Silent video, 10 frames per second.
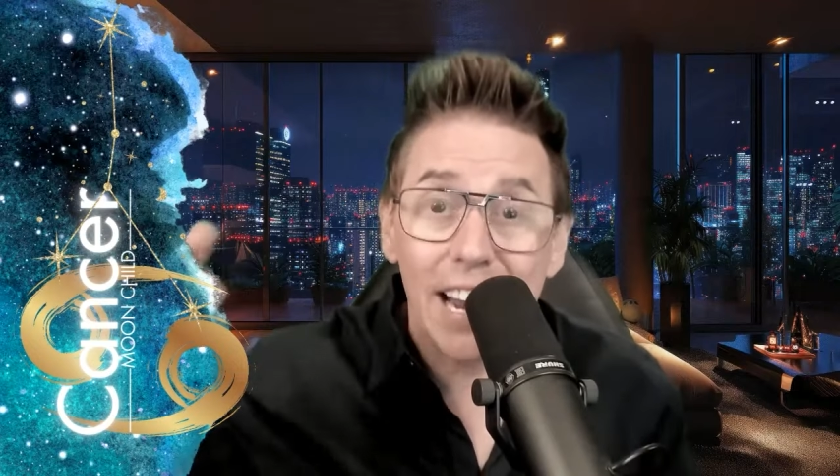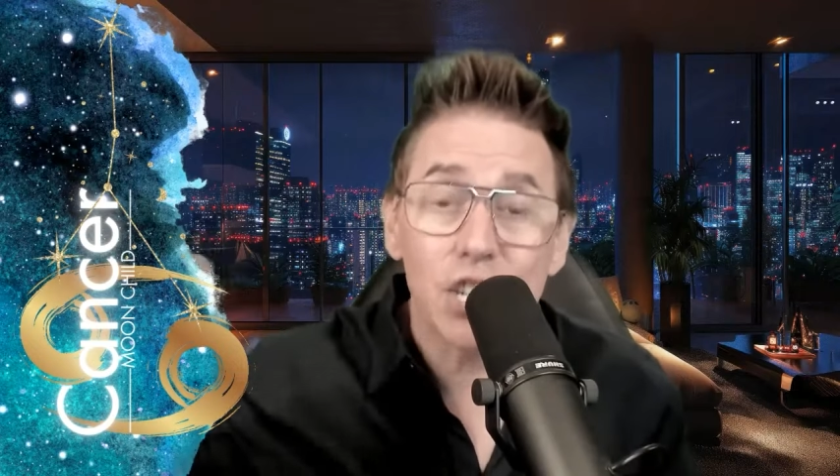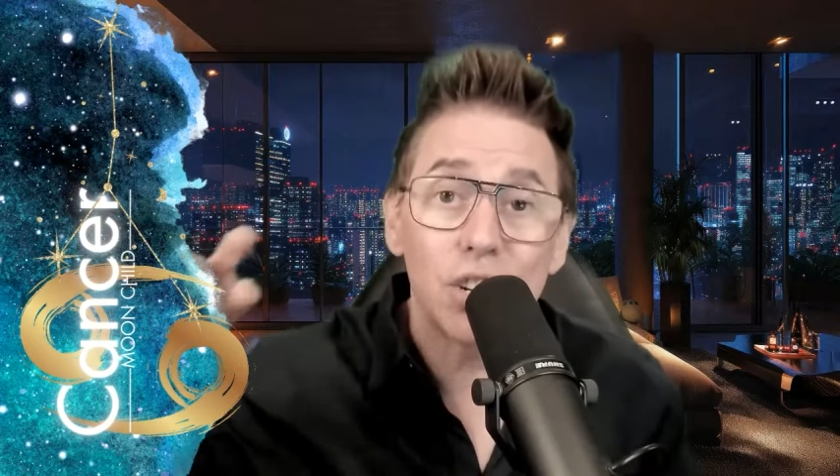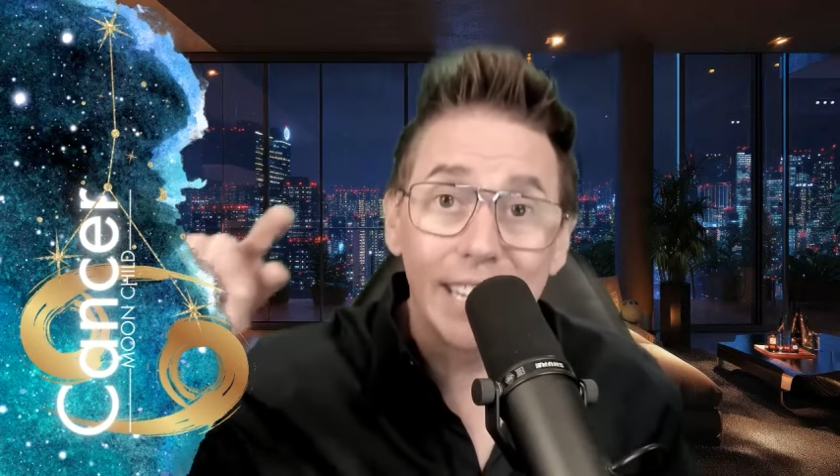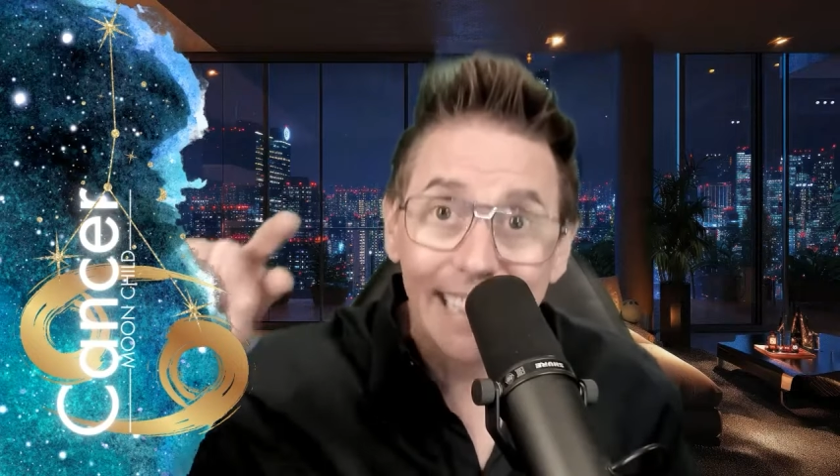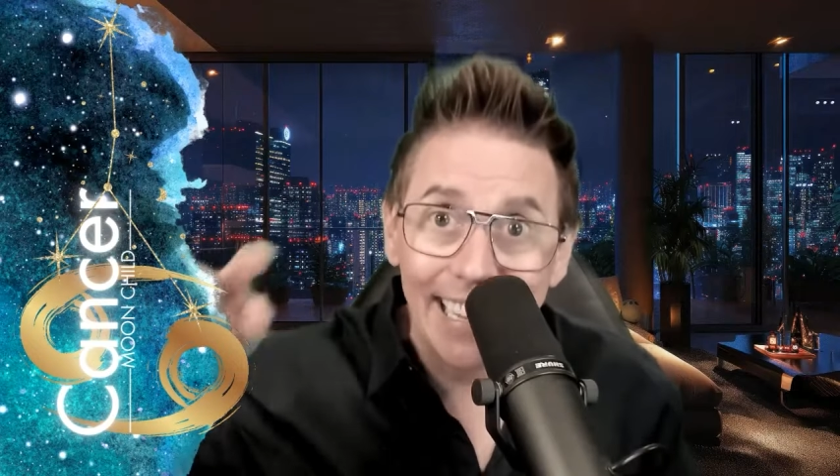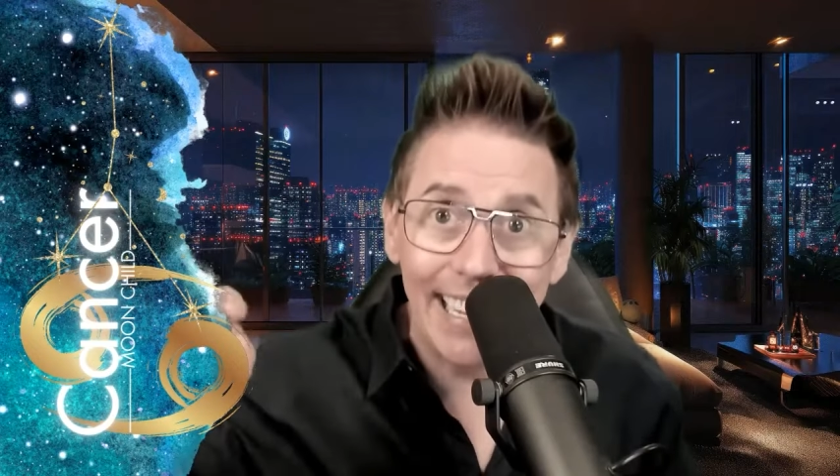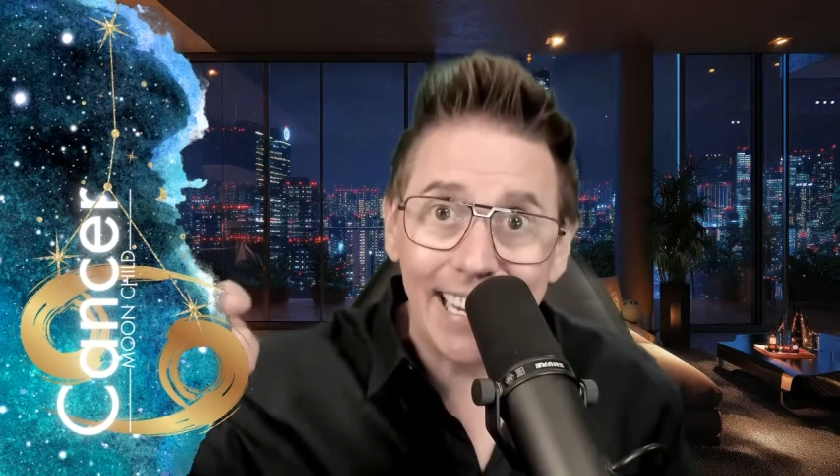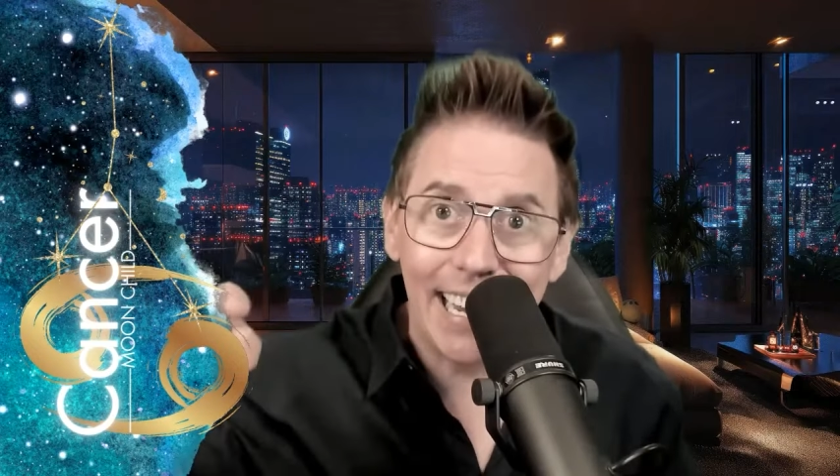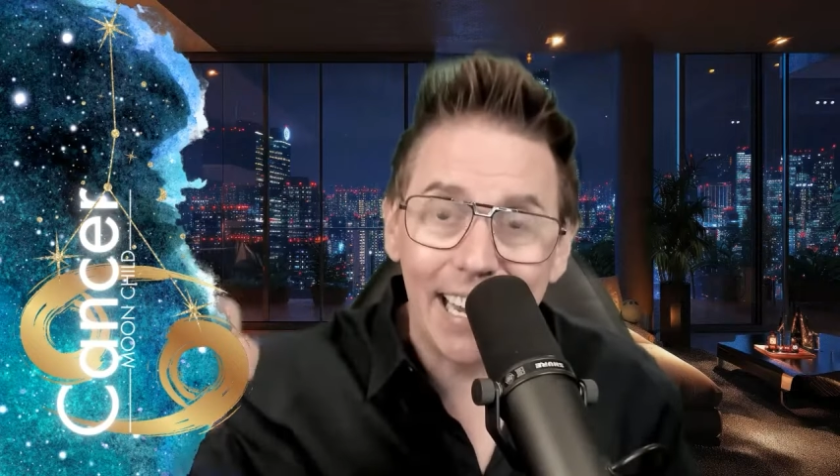actually
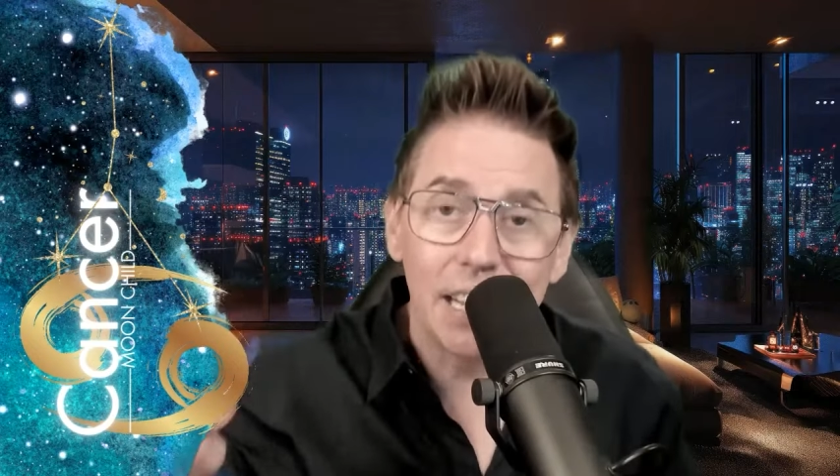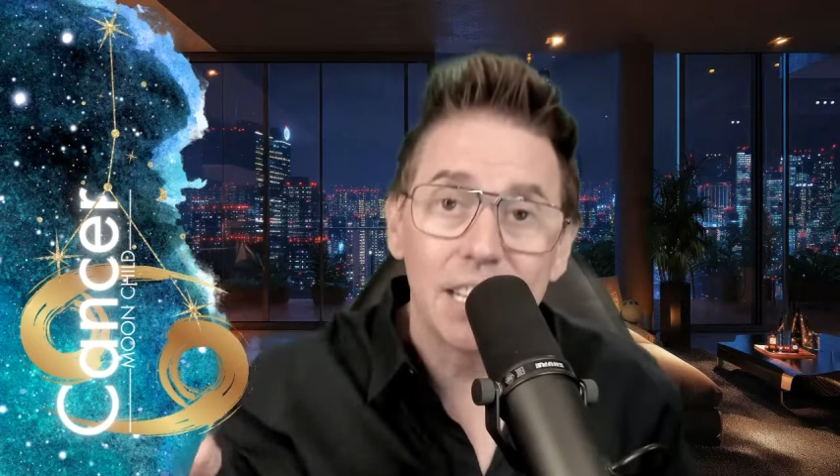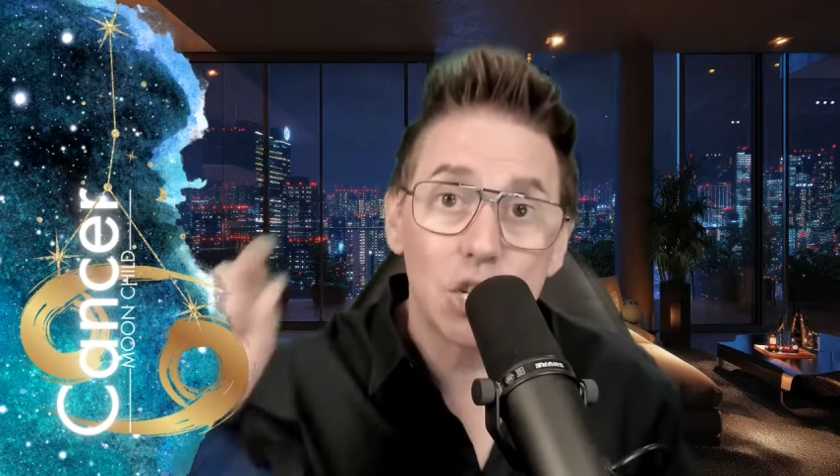linking